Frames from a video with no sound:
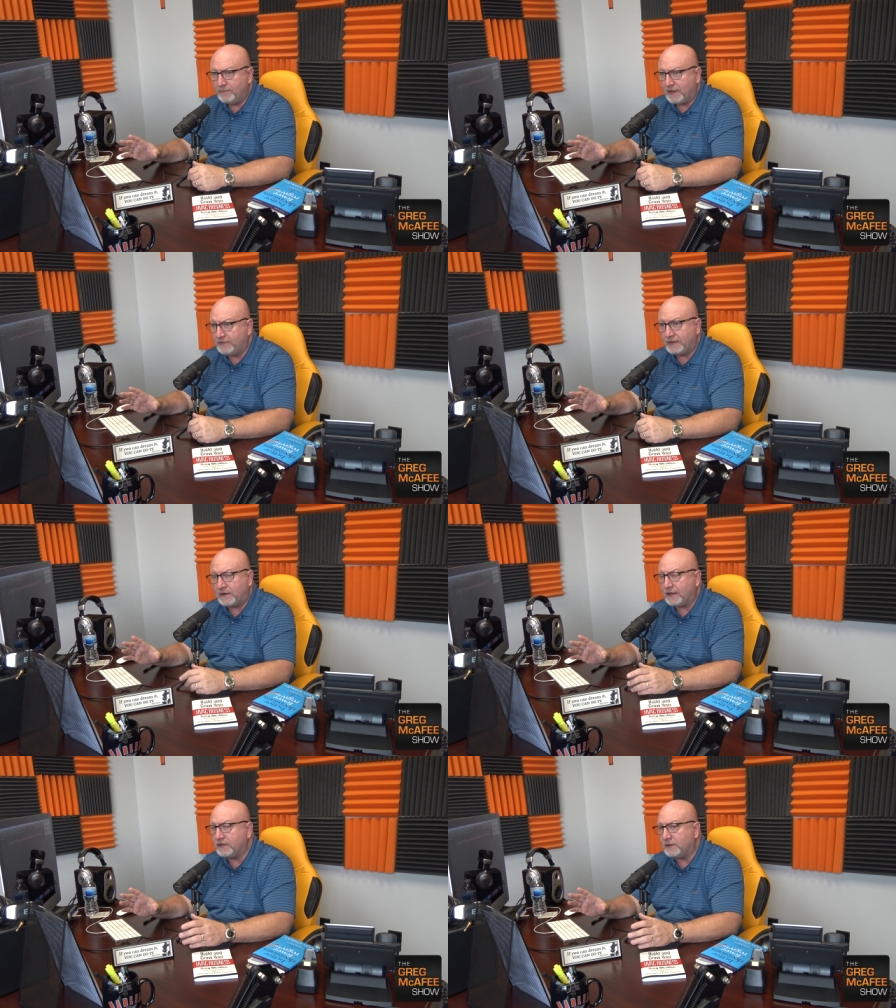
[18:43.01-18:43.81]
They're
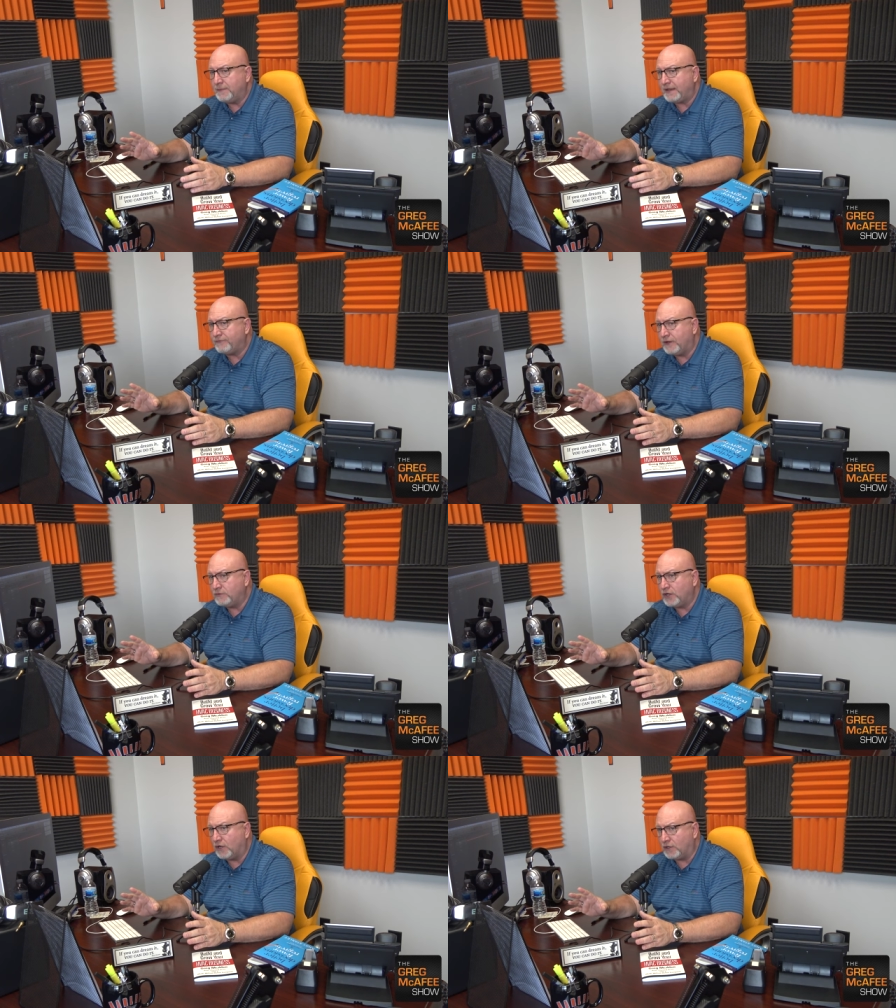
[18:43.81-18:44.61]
not going to make
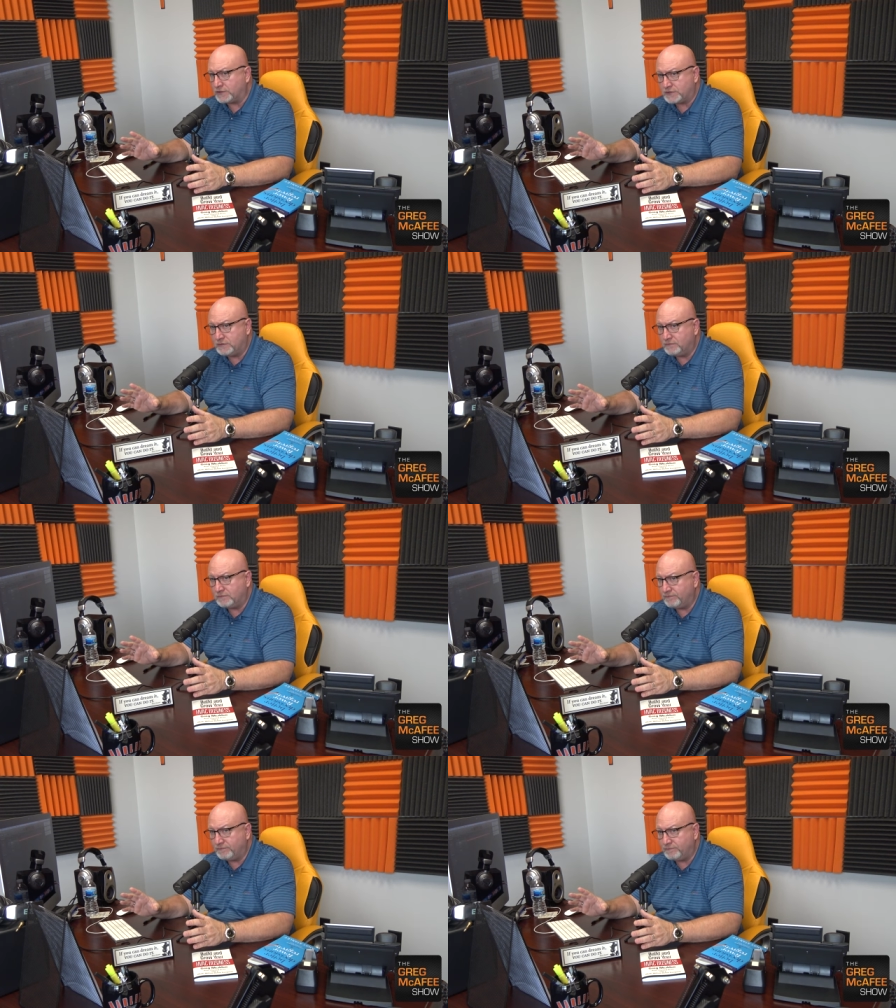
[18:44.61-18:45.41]
phone calls
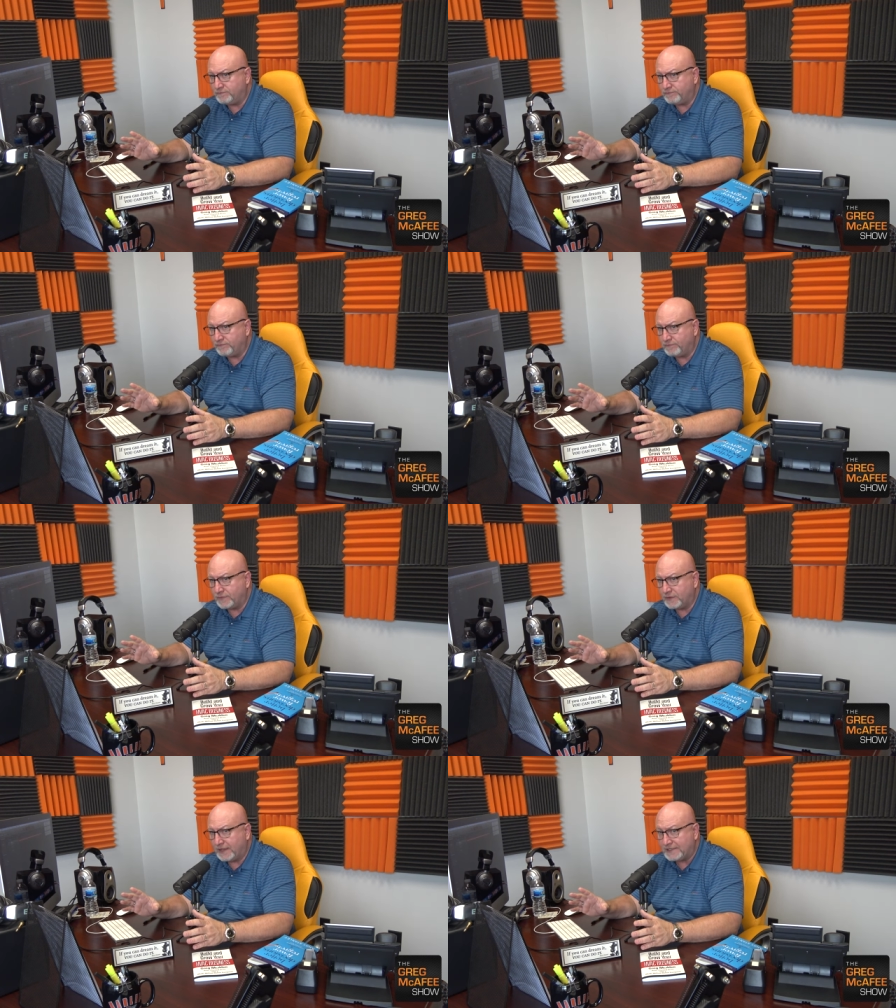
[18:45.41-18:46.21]

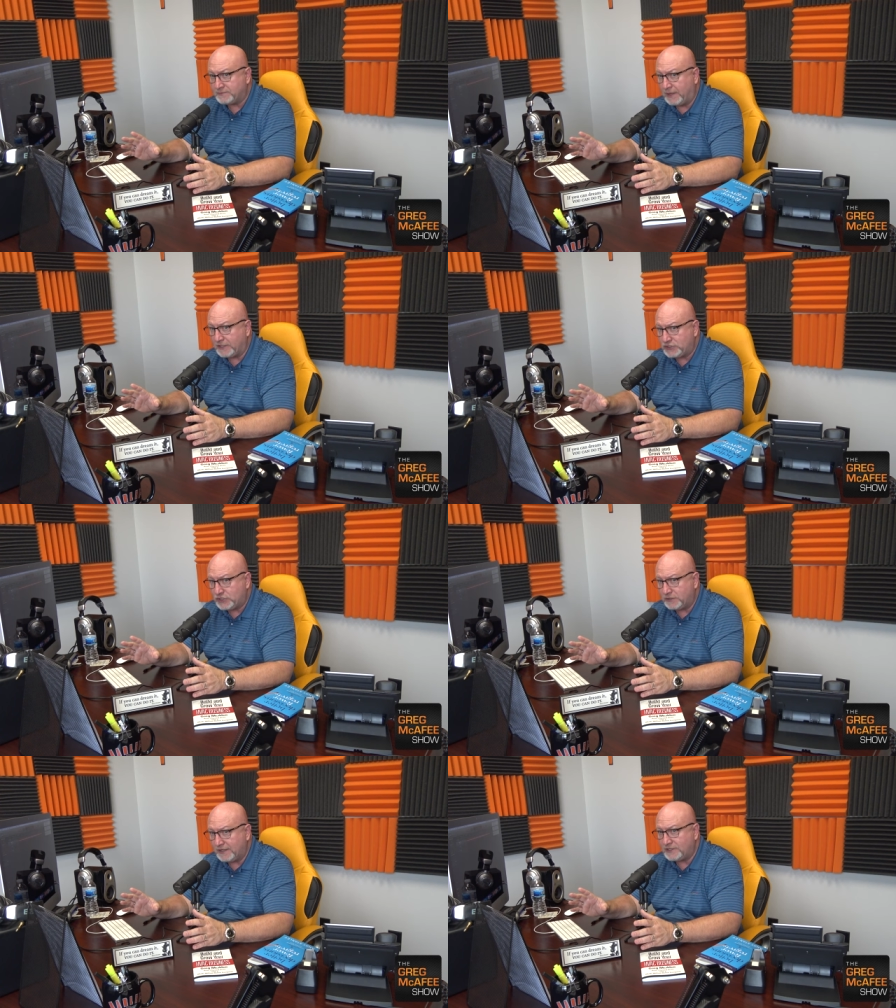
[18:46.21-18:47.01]
as
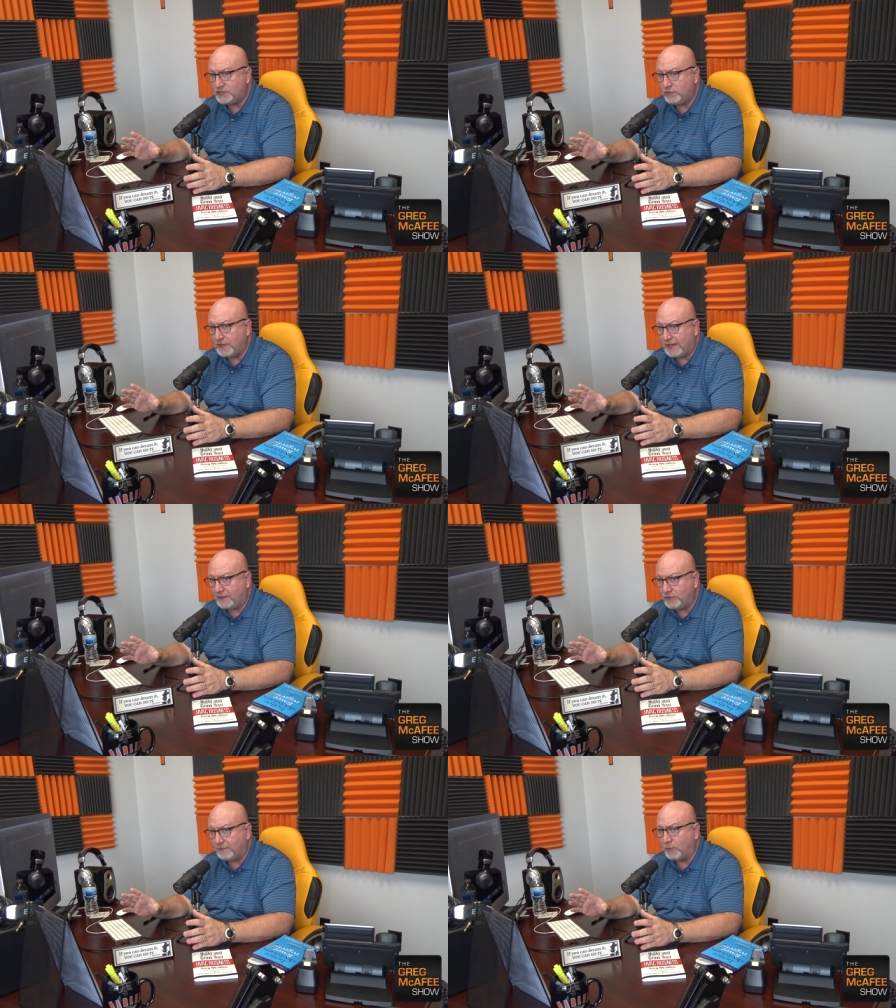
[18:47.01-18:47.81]
much as you
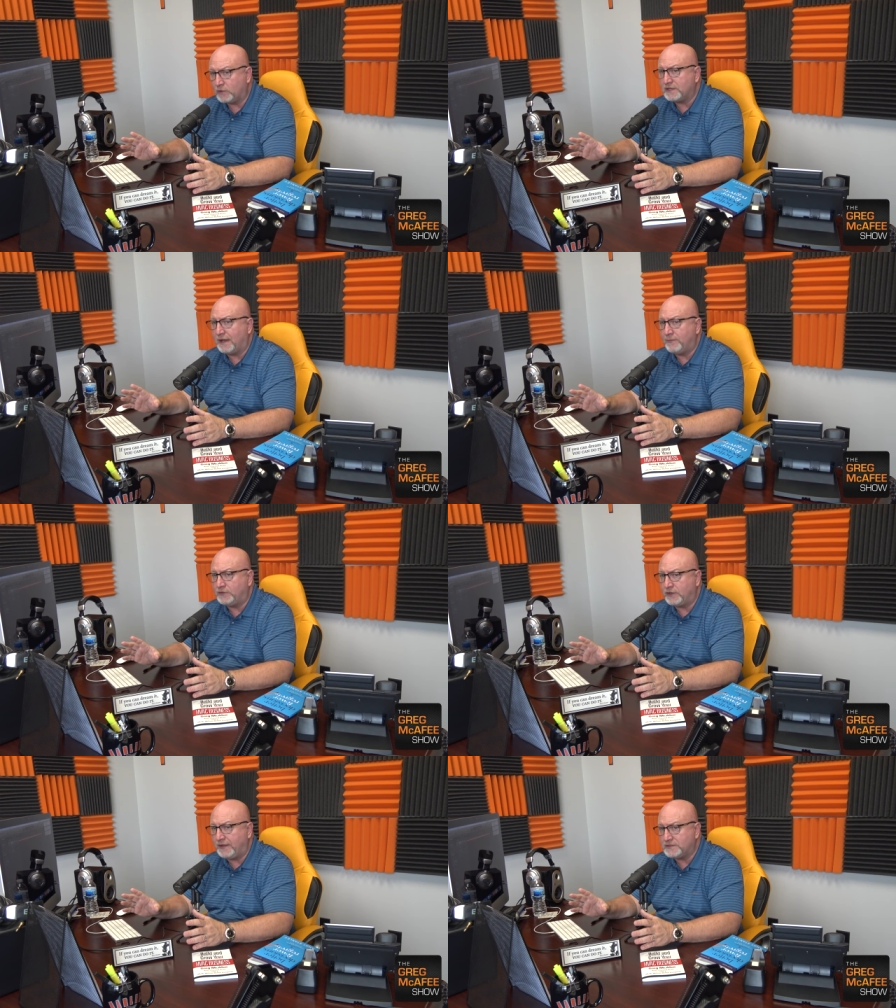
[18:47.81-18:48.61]
can. You have more time
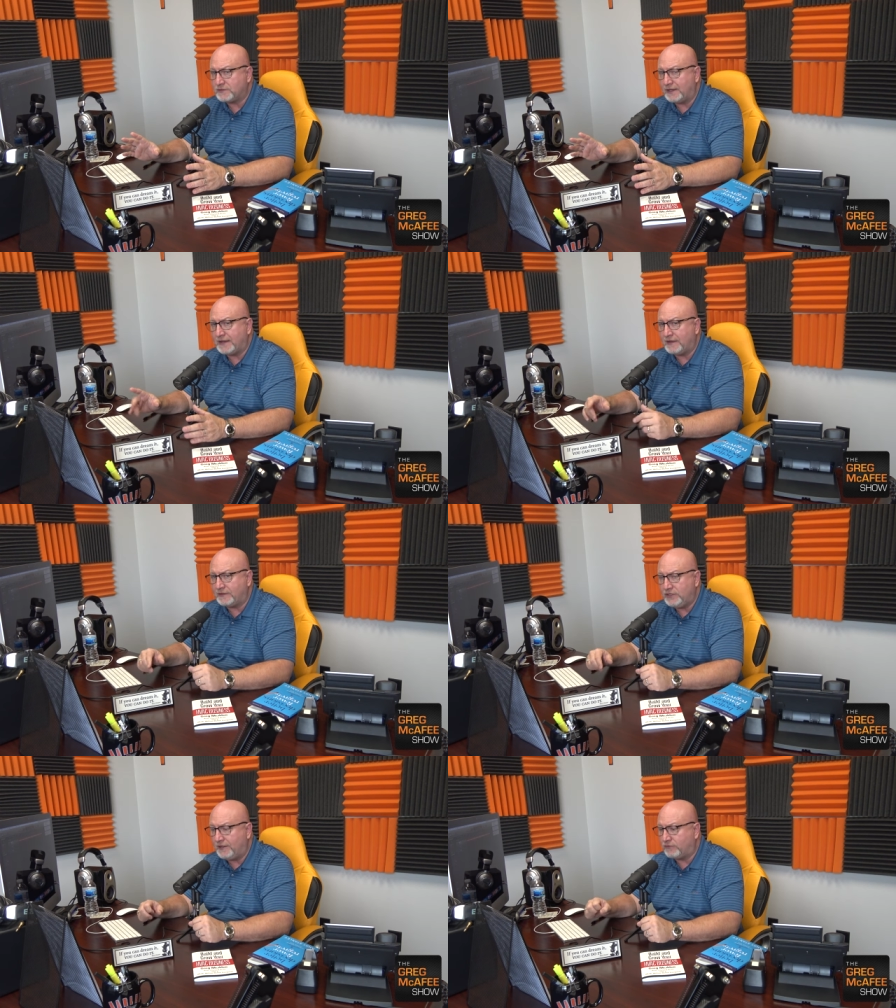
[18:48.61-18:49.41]
on your hands right now
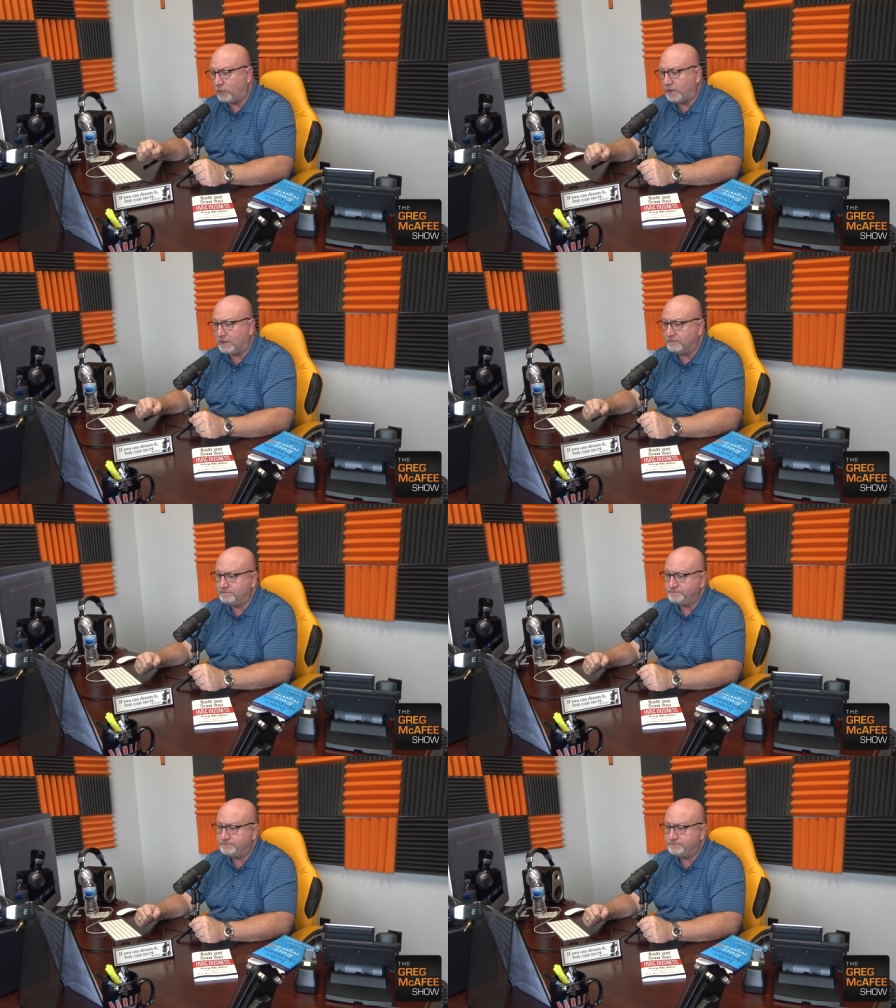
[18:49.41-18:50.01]
than you ever will.